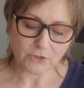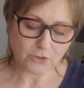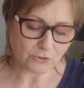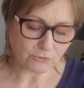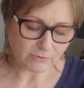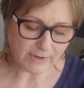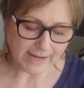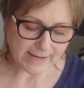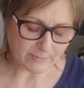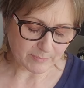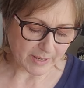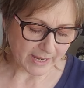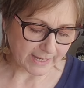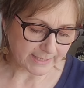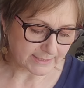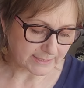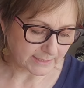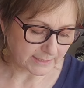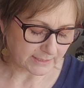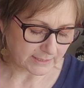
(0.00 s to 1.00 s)
Great
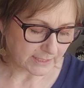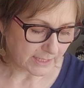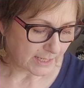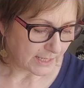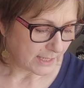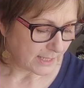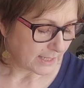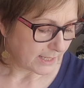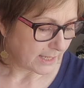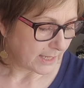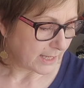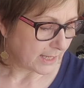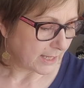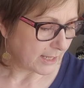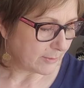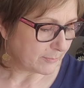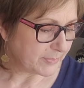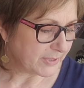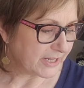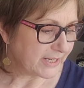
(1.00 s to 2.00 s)
pattern.
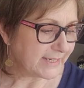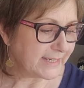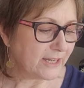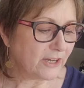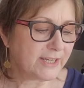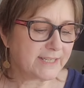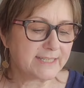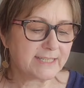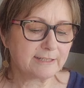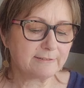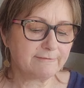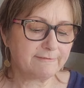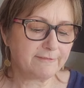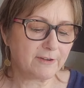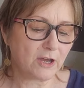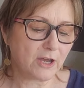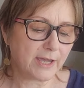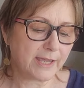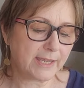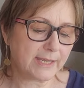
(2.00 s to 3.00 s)
But yeah, I did
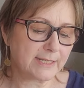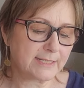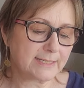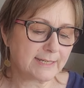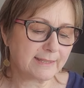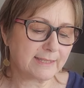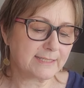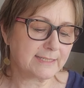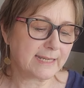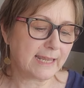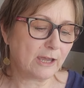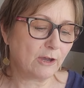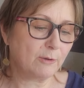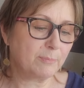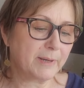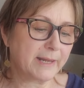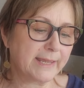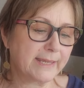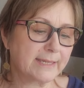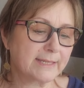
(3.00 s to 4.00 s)
find the tower
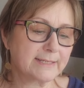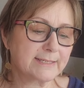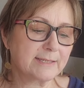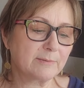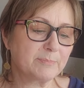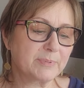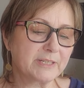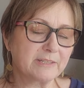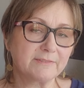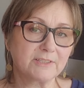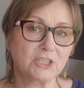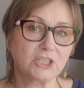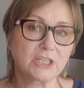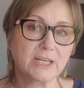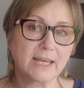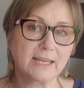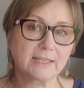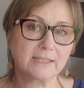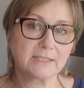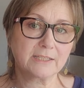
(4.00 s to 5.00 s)
plackets a bit of a
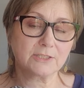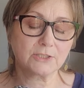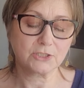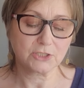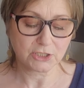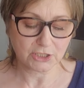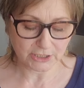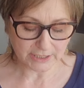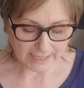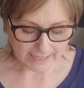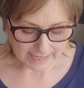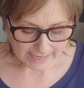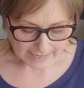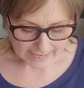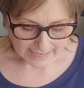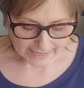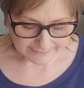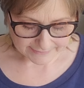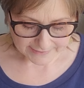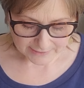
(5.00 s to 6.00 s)
challenge.
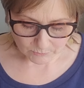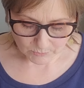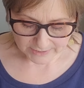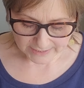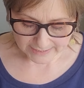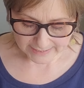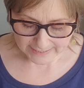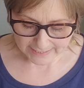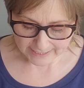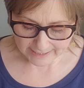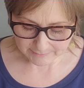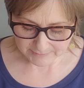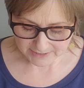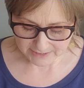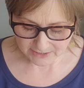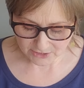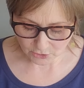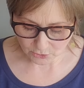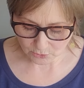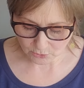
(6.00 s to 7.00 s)
And then when it came
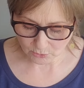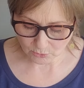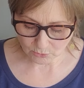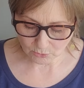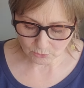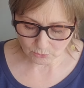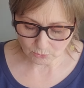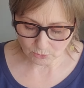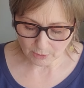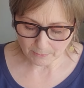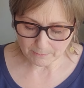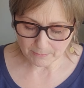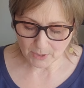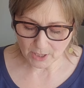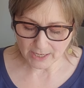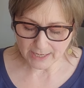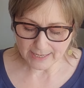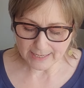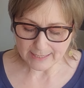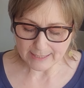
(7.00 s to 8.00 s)
to do
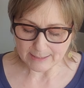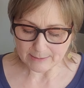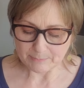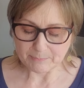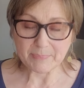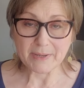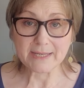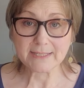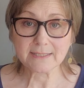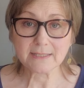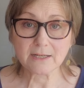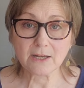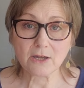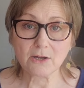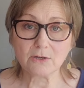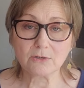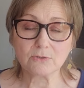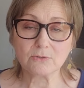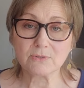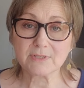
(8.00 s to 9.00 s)
my
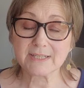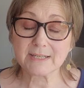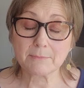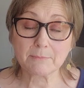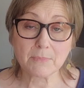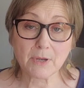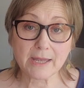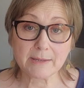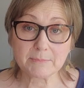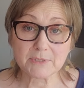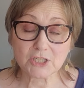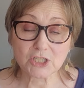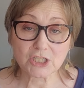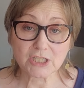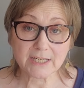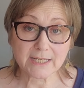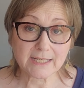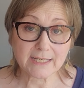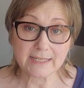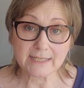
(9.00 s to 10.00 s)
buttonholes, my
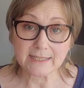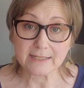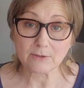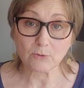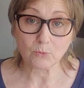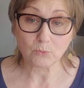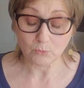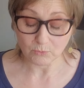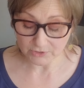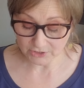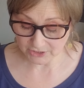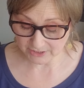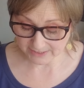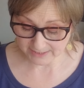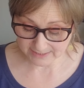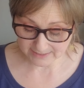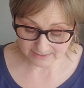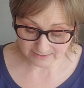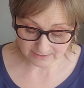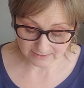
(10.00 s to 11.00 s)
machine
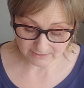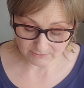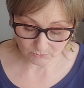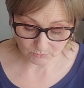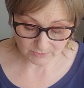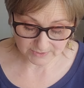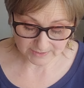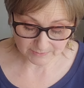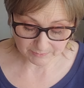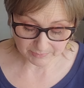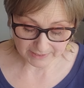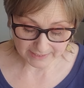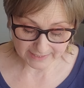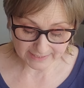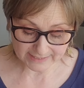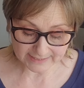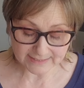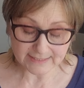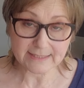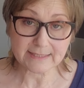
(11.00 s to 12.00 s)
just was
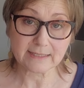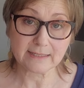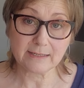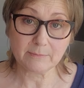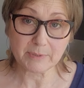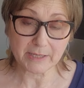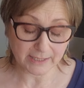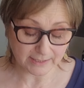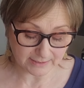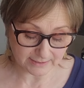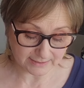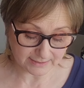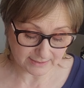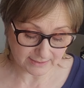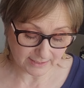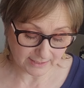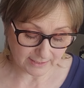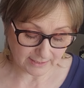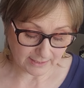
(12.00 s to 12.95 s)
playing silly buggers.